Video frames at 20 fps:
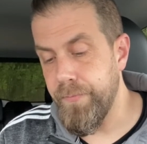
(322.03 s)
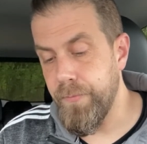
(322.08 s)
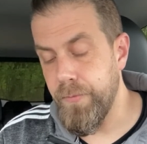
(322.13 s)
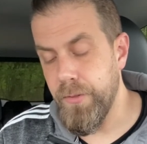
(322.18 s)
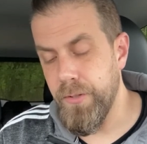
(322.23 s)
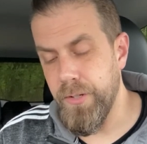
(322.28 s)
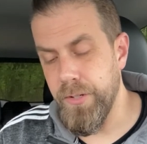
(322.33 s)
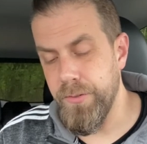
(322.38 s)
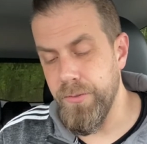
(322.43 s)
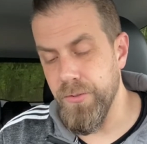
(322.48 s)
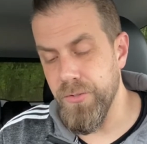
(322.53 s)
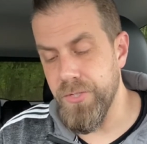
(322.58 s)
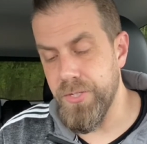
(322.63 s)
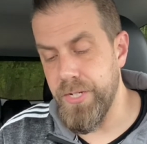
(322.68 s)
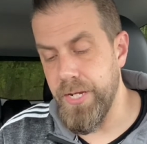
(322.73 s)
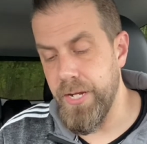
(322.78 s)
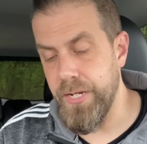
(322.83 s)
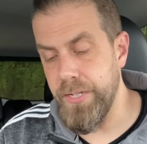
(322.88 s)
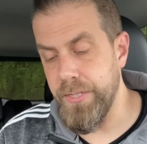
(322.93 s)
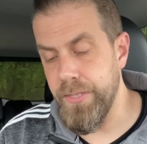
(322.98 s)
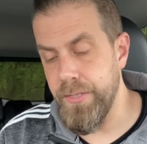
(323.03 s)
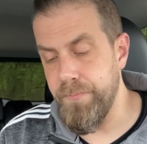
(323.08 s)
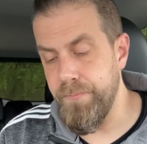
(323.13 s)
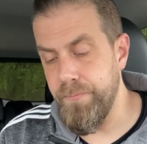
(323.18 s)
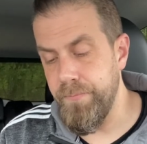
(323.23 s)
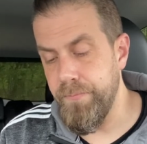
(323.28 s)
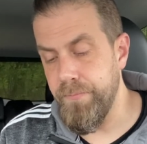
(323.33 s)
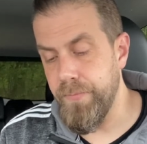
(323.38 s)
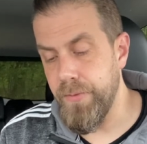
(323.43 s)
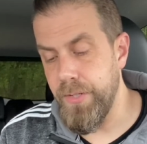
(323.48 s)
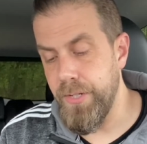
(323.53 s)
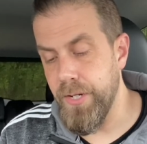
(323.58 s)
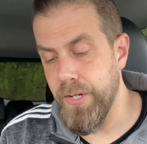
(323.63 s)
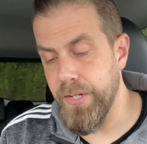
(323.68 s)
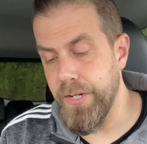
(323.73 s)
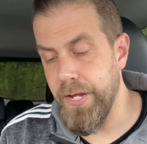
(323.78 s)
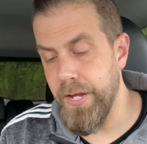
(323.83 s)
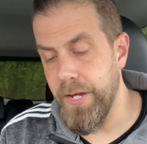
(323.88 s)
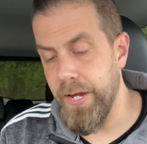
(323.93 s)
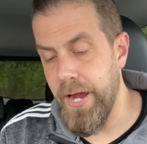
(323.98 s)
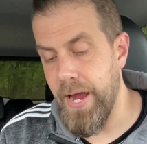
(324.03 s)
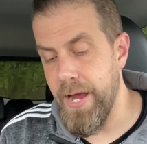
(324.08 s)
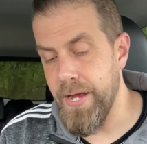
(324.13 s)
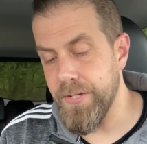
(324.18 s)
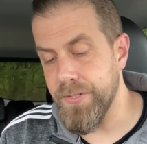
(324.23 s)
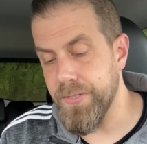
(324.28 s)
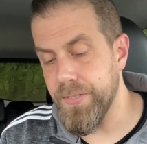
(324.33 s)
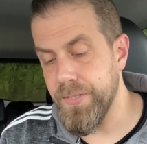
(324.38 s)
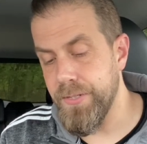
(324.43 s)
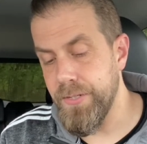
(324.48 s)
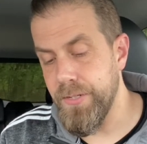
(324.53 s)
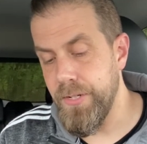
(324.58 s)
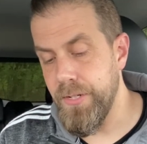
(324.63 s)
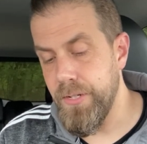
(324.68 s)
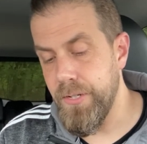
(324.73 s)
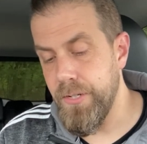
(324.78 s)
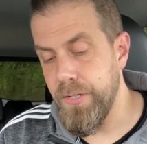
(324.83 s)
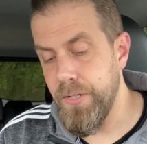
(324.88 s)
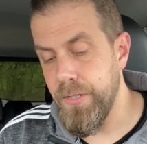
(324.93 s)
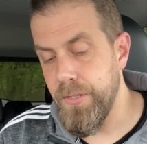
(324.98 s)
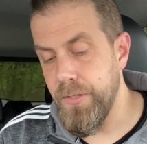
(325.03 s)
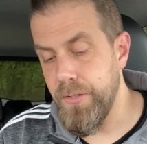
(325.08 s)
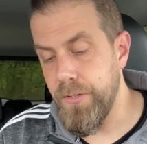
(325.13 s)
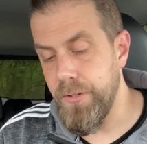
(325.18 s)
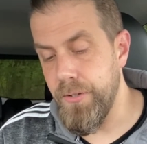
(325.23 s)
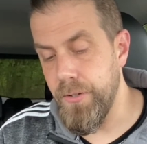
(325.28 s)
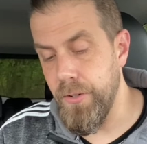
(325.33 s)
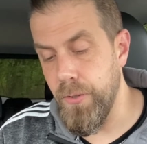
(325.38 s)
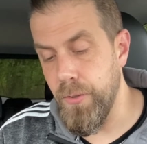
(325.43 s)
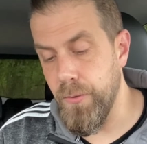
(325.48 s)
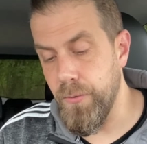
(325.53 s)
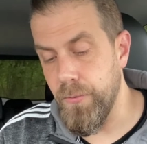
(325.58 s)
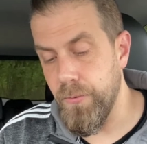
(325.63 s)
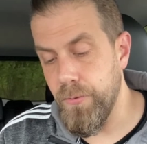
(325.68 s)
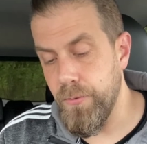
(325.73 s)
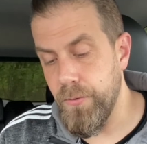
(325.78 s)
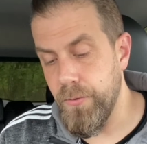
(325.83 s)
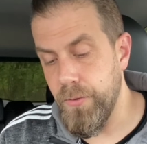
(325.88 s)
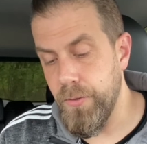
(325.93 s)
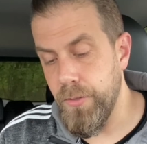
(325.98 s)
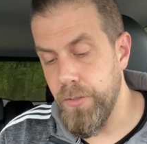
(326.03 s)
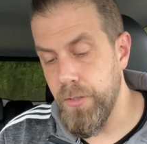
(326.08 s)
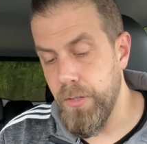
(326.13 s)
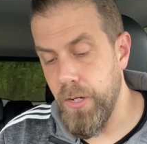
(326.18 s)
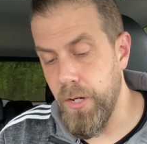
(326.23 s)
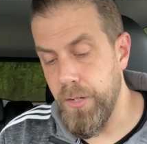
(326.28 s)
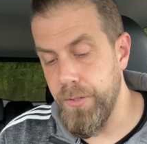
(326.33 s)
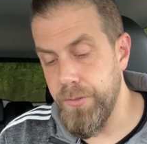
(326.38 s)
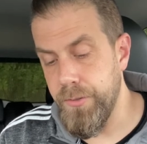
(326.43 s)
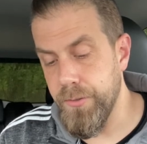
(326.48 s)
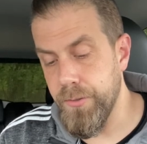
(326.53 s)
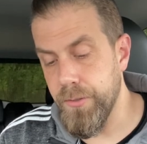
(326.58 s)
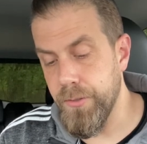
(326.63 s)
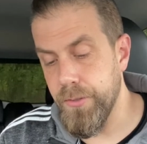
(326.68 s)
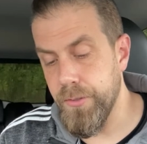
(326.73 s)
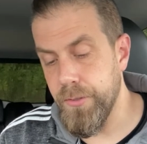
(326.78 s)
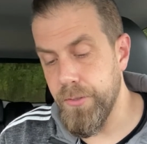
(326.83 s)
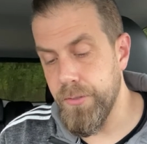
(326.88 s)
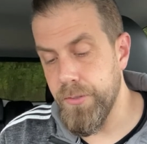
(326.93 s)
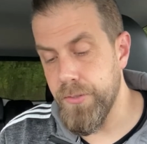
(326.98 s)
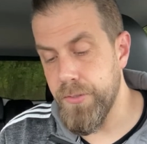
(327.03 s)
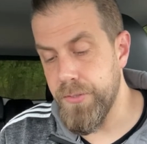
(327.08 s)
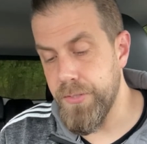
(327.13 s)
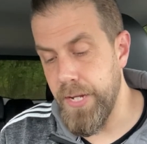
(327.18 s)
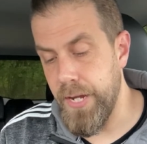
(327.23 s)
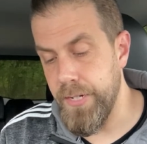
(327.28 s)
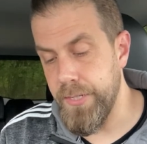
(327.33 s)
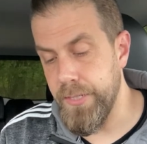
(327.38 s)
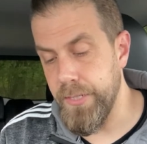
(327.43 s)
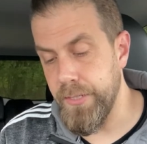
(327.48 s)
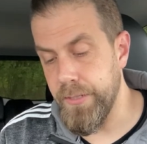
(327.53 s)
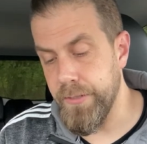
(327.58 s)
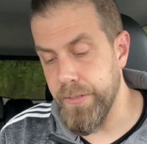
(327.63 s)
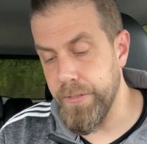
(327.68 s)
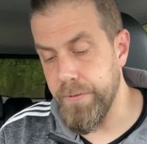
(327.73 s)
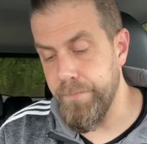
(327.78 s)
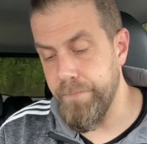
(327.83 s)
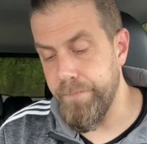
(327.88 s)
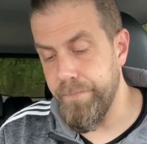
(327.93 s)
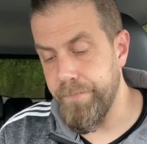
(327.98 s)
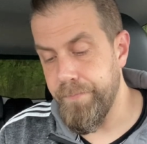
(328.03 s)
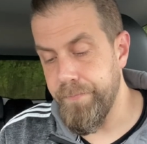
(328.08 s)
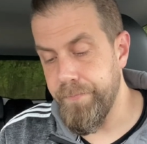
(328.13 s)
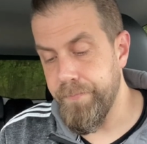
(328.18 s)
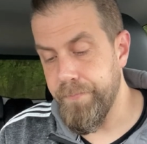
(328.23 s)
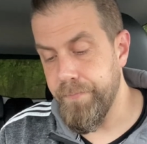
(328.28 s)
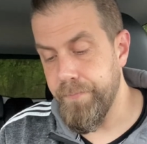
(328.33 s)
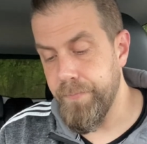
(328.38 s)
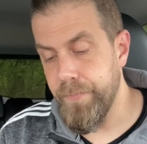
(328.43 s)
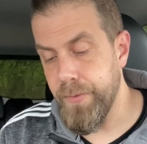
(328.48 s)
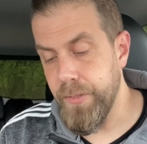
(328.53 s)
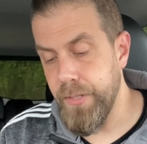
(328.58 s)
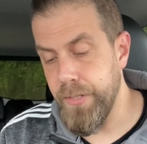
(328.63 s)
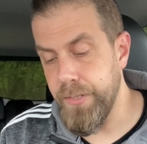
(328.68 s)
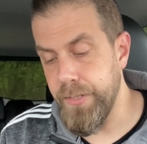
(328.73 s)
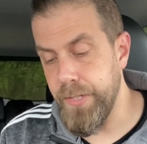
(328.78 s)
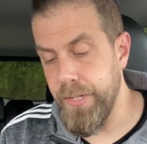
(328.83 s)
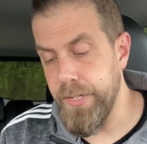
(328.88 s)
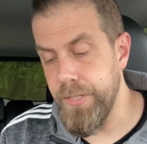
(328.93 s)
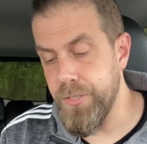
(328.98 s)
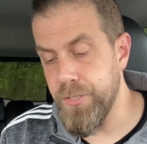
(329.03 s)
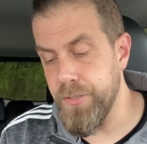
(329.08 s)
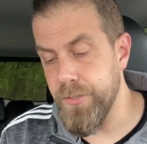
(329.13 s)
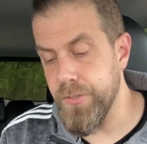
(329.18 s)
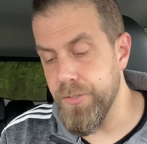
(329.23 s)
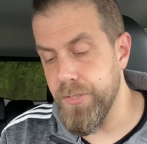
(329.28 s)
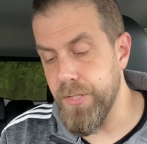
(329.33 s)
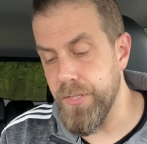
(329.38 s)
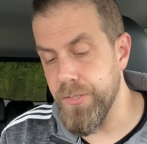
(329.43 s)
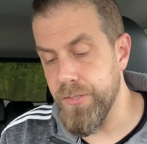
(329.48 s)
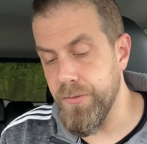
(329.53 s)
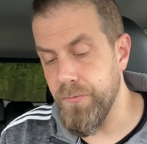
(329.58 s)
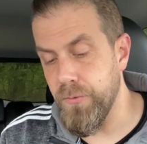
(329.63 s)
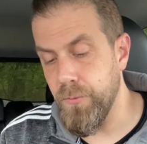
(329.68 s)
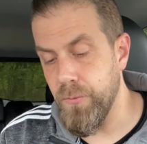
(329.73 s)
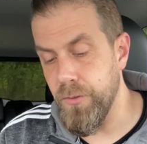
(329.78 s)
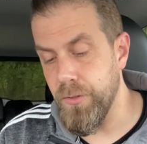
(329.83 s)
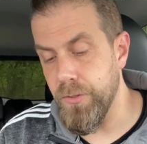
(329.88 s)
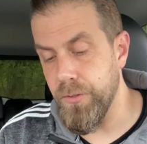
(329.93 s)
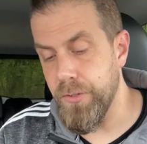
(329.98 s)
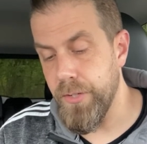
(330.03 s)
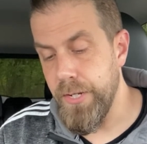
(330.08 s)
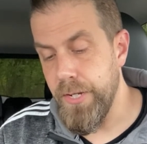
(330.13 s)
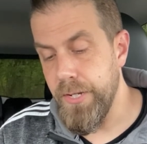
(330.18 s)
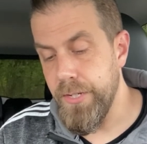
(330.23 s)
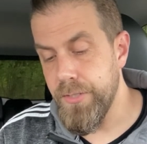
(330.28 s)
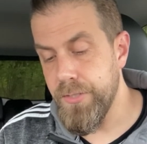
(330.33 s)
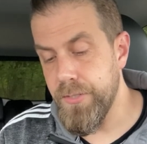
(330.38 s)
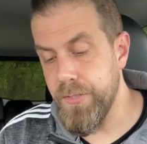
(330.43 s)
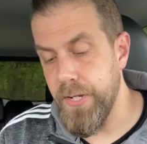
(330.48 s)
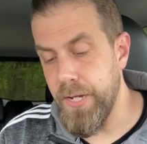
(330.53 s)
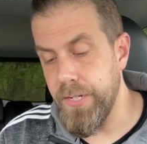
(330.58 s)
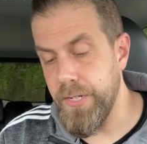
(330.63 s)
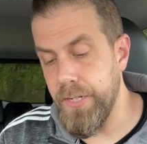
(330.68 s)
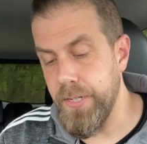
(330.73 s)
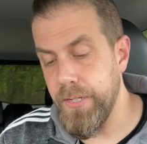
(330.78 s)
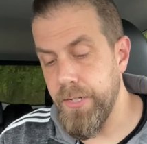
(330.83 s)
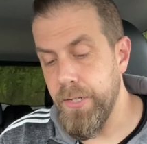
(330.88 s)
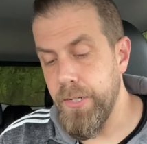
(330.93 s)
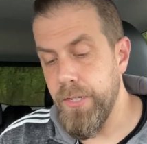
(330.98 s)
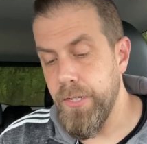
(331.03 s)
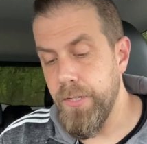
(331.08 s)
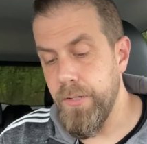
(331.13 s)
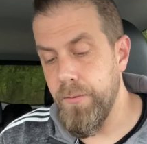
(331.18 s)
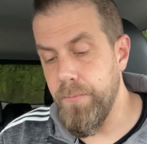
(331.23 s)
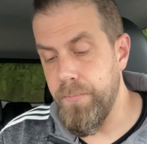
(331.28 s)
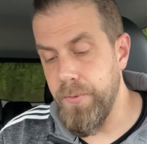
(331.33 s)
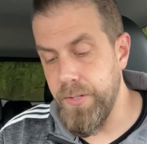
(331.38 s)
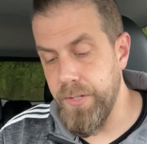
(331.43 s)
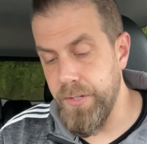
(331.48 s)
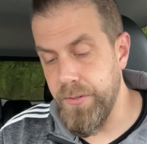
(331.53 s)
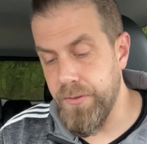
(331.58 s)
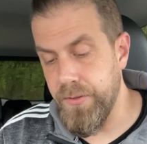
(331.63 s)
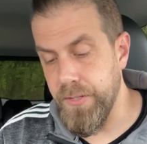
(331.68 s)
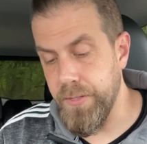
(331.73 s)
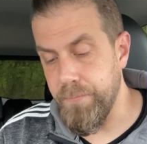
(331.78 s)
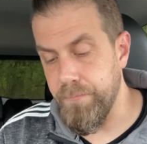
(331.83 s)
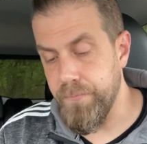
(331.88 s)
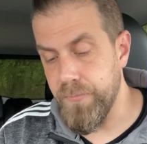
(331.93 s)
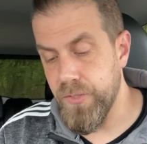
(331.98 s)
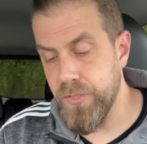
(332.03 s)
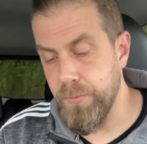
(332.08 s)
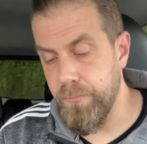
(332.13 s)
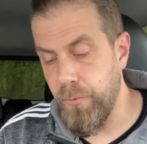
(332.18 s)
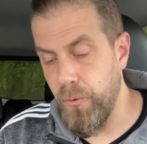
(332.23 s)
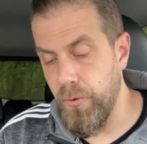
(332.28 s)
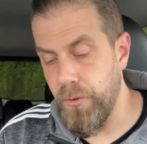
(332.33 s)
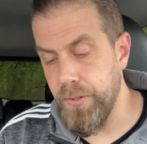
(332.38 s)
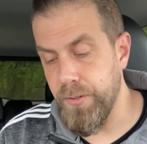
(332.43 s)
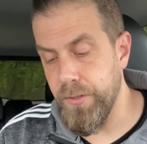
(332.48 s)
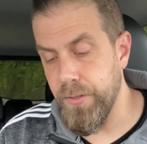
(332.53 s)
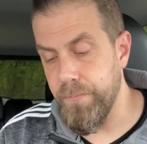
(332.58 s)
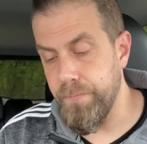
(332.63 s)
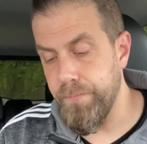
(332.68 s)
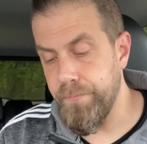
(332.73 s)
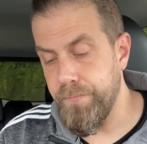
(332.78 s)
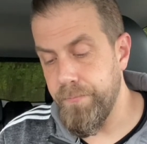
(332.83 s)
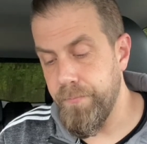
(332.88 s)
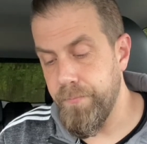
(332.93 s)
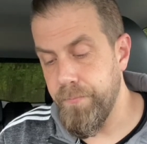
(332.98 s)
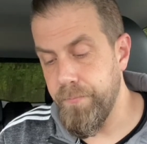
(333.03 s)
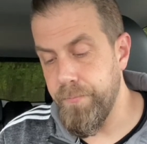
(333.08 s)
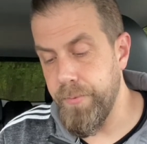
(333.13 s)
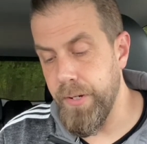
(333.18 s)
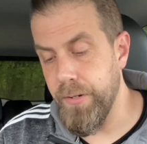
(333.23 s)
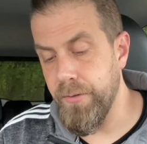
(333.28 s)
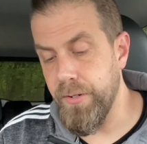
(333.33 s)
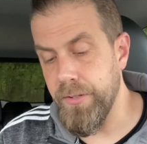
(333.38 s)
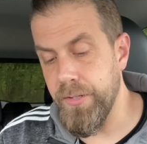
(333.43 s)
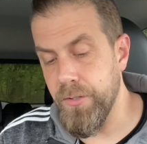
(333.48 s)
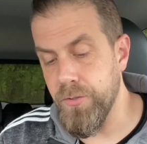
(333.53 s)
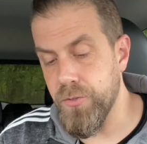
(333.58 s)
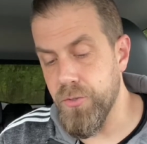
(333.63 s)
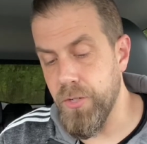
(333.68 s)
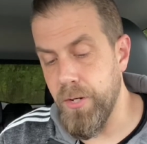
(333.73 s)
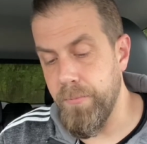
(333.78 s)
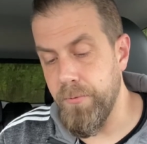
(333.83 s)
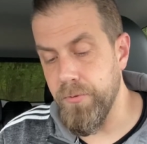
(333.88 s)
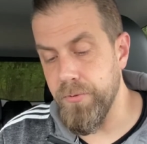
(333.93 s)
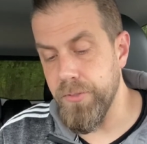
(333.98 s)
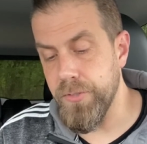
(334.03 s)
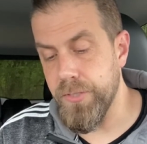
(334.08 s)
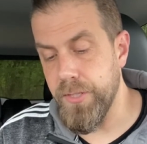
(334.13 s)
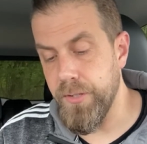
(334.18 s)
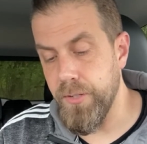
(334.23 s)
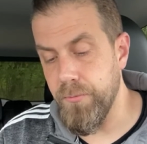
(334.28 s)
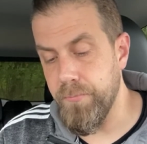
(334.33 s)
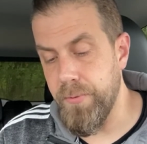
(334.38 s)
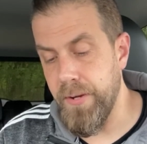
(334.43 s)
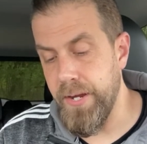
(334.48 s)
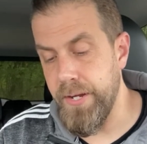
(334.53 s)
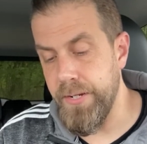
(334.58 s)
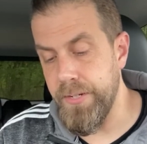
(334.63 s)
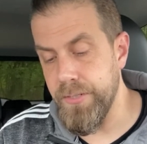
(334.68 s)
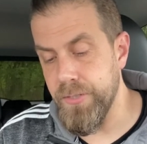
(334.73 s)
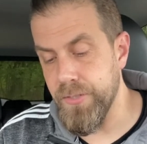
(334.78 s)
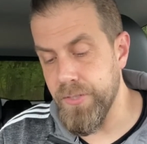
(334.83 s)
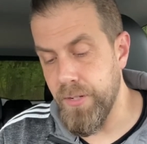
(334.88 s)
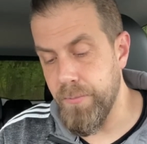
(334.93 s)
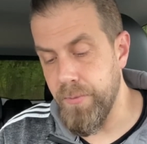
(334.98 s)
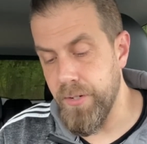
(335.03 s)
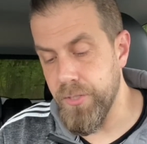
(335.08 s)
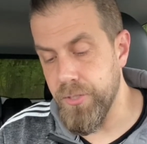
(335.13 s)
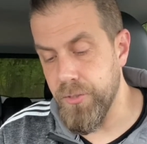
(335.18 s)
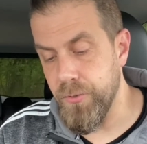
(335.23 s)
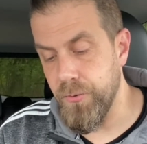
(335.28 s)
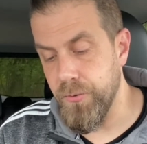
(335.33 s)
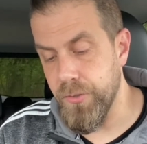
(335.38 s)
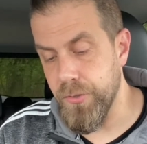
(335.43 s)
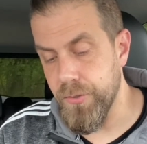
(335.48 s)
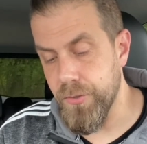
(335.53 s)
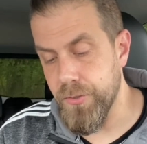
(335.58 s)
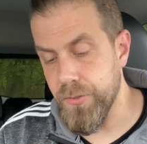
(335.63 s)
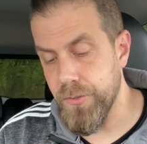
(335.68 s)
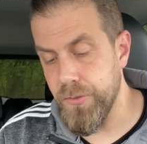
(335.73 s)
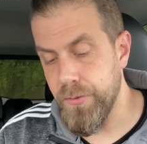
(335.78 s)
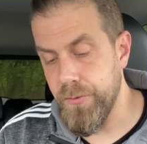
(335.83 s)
Understanding them? The young king asked. No, understanding them, in the ancient sense of the word, standing beneath them, supporting them, bearing their troubles and their pains on my shoulders.